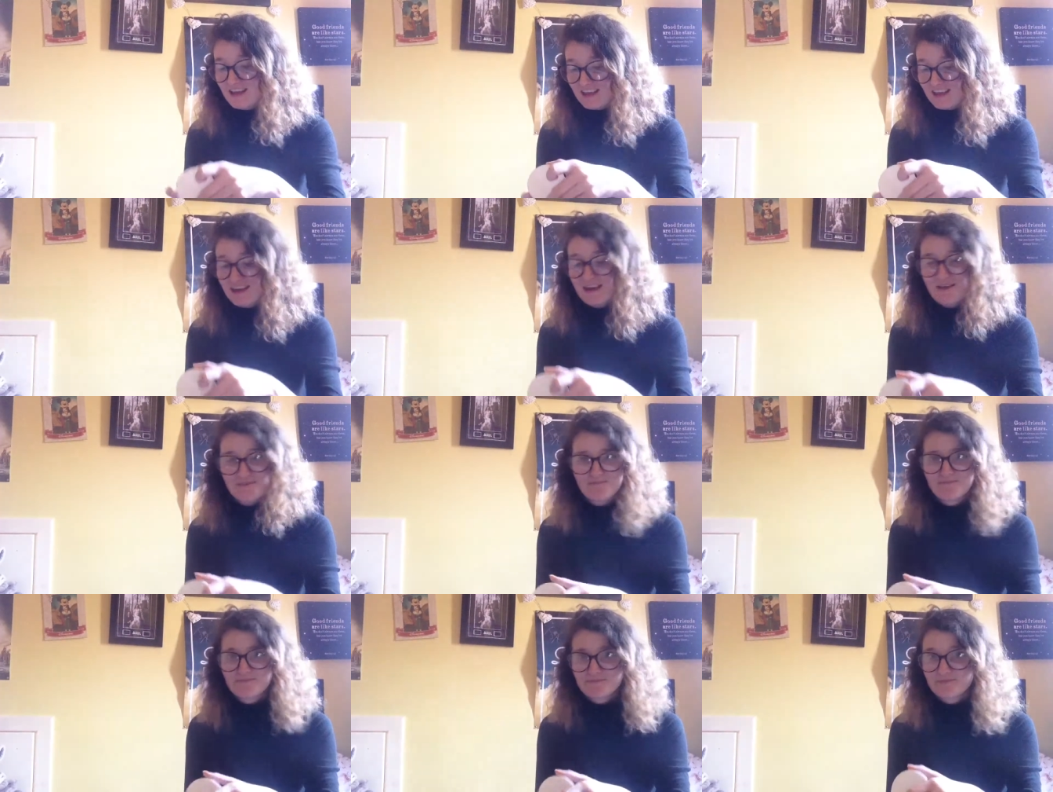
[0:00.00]

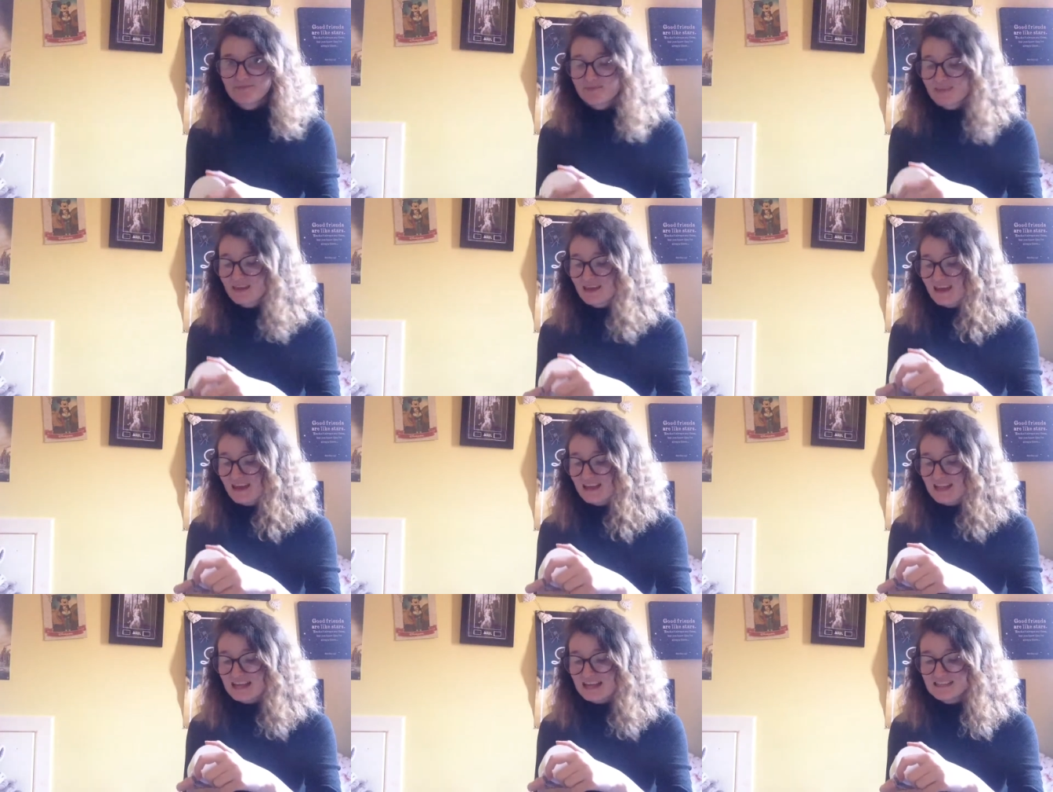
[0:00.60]
Yeah,
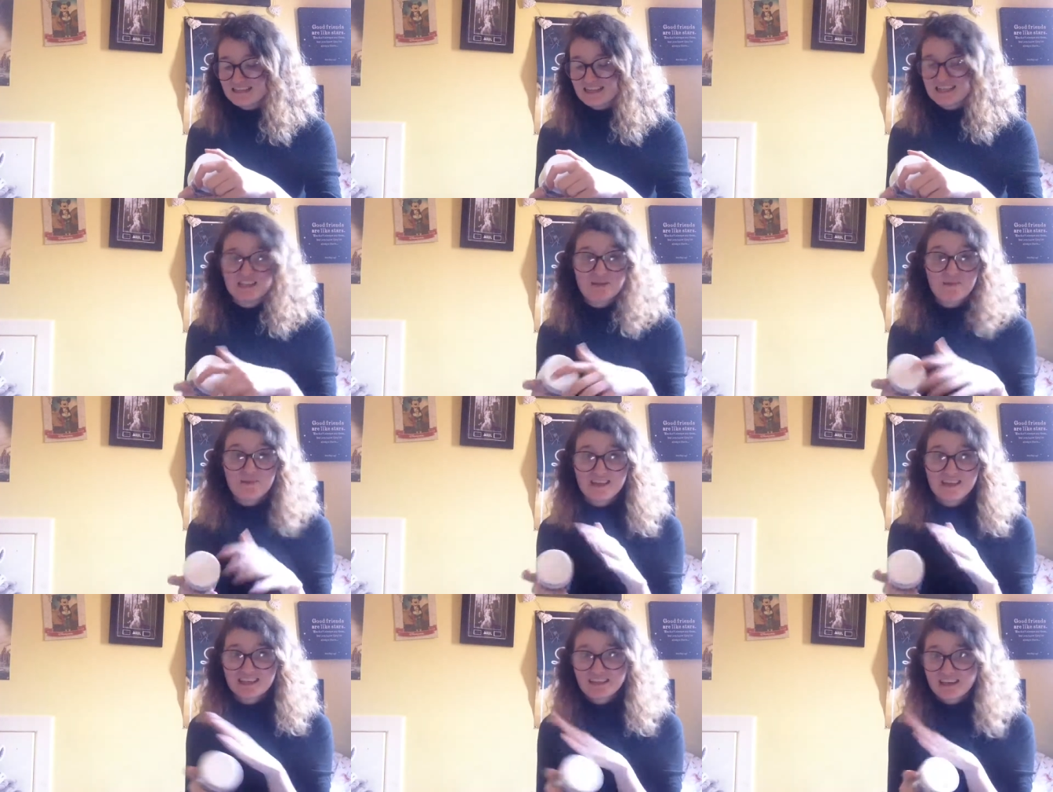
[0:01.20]
and that's saying
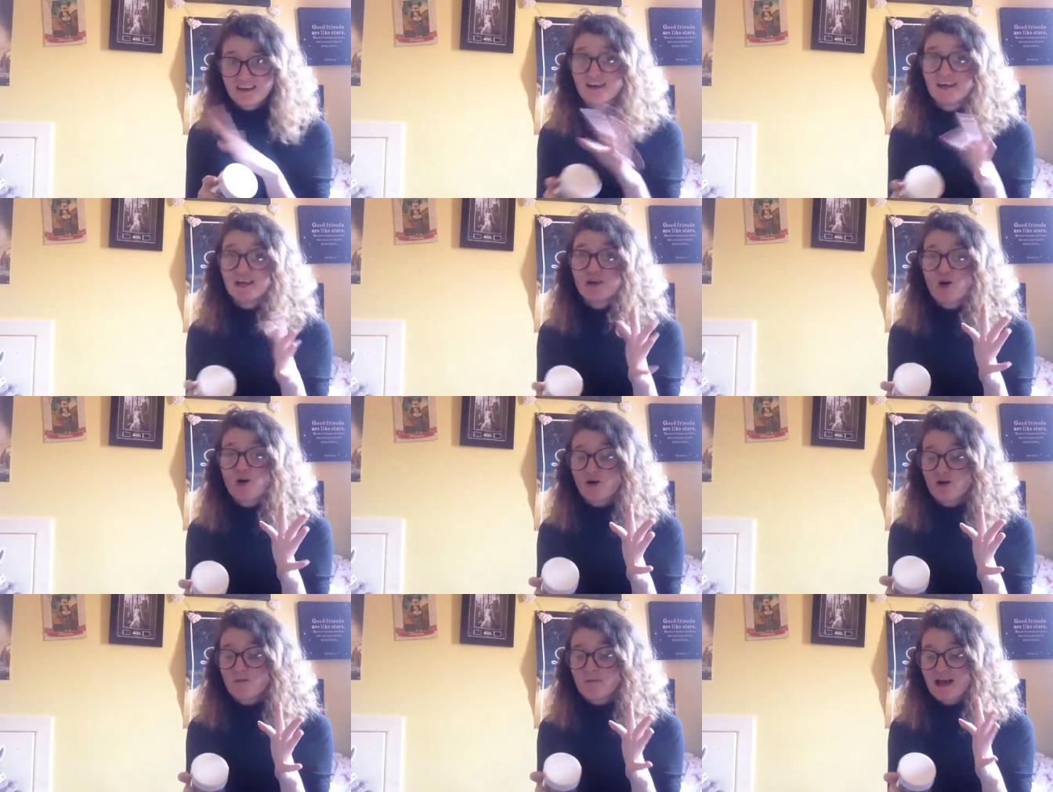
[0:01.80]
something because I like
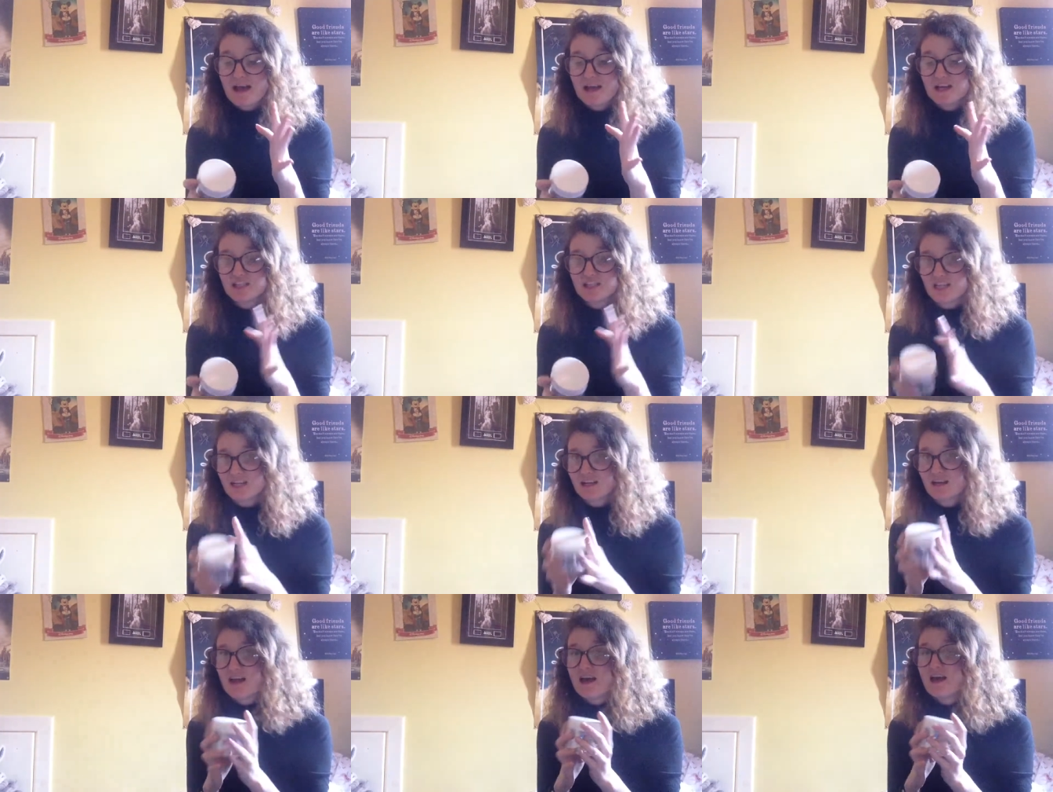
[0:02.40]
all her
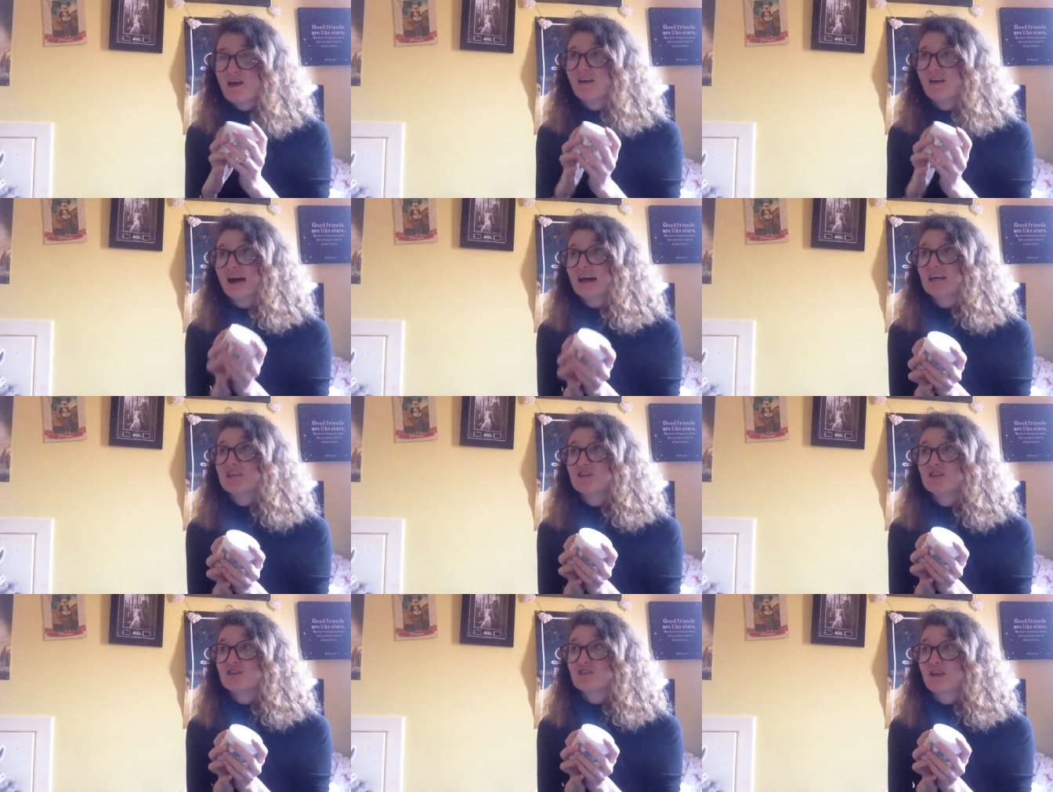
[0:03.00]
packaging.
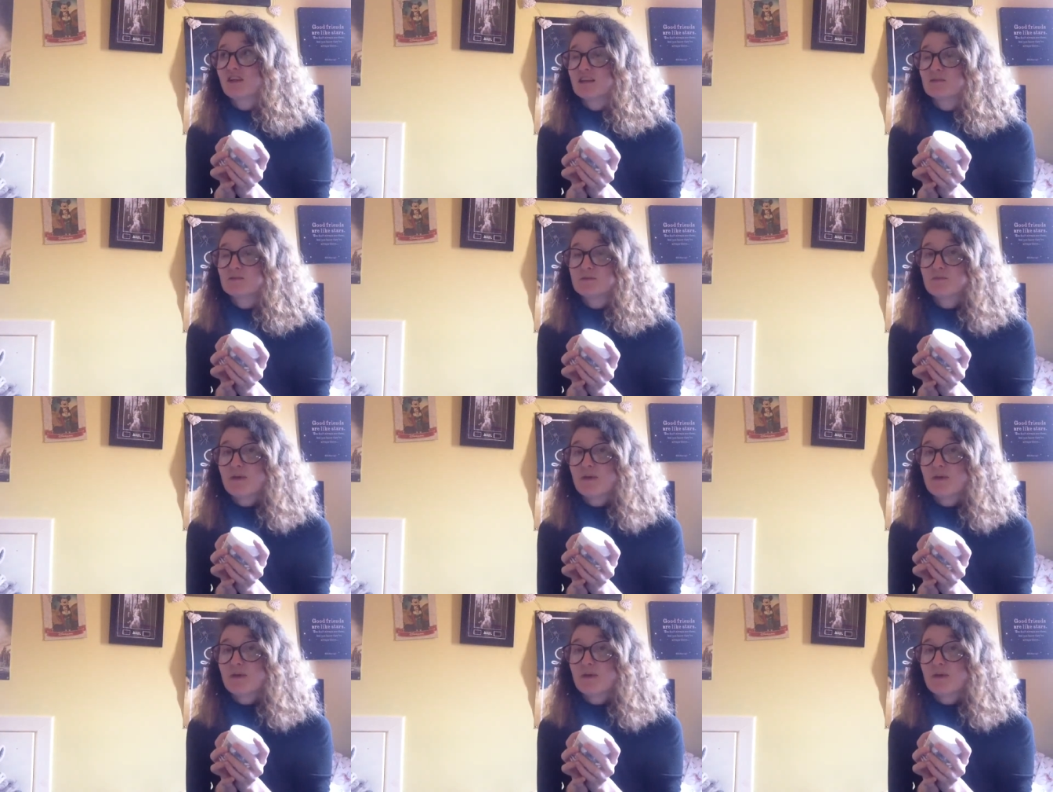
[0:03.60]
Last year's Christmas